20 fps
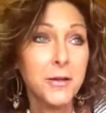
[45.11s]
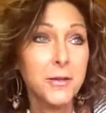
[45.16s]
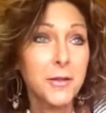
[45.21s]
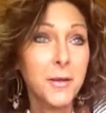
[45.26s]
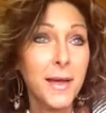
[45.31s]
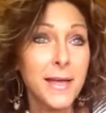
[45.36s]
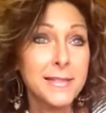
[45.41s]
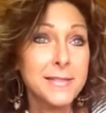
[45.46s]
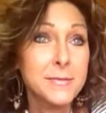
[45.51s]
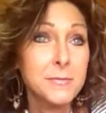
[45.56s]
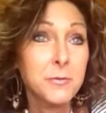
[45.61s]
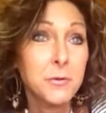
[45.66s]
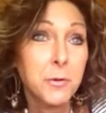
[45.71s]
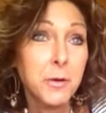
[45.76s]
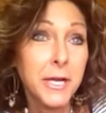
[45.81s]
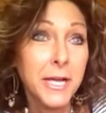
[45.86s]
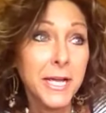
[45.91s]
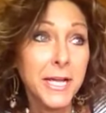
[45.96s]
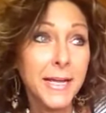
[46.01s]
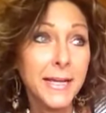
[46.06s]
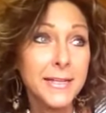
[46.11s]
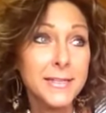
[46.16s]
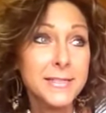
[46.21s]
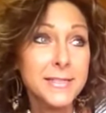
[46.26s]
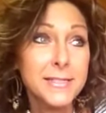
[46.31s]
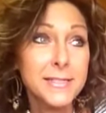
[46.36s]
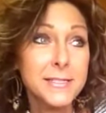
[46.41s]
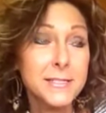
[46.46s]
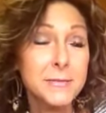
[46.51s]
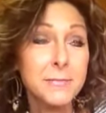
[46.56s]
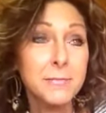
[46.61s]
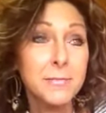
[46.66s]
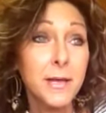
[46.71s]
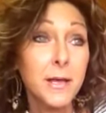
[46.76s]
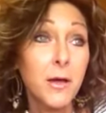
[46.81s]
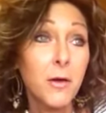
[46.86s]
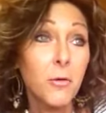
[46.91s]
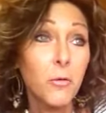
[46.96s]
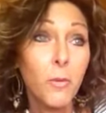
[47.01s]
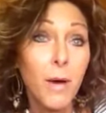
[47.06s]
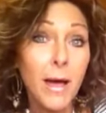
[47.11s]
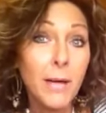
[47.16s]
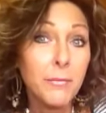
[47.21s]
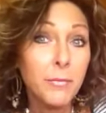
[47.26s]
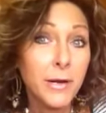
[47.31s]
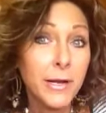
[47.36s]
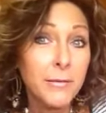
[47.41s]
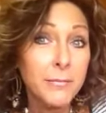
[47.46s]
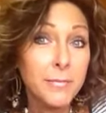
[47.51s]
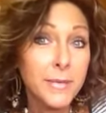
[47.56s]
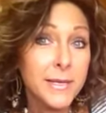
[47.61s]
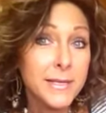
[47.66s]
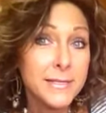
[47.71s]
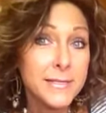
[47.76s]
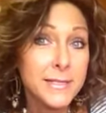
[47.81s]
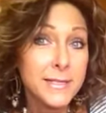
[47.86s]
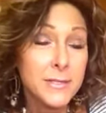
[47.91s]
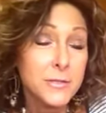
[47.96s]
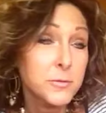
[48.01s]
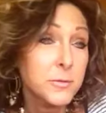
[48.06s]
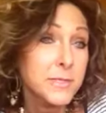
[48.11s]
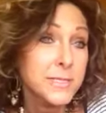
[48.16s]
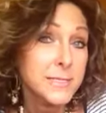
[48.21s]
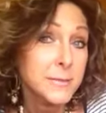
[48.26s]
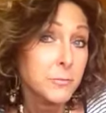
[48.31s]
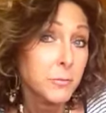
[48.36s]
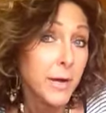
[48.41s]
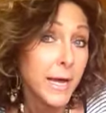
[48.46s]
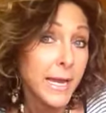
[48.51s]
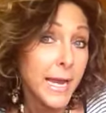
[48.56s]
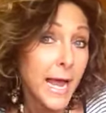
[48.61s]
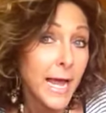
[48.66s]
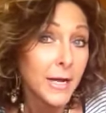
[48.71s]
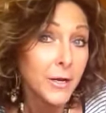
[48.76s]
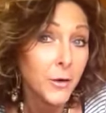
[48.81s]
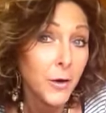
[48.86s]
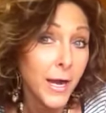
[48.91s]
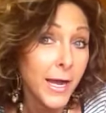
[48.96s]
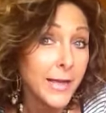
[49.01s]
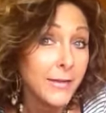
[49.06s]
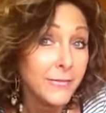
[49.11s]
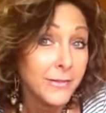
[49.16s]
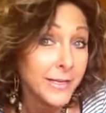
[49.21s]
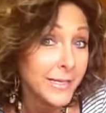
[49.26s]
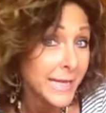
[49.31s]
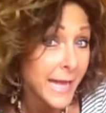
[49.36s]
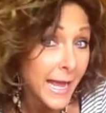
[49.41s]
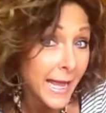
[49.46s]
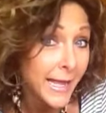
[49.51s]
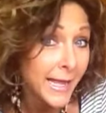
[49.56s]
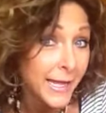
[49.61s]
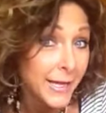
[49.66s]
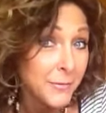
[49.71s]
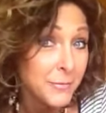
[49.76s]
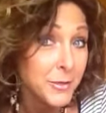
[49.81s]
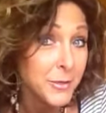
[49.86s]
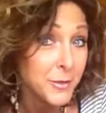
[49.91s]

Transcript: you had some grits and some white bread biscuits with some red eye gravy and ham,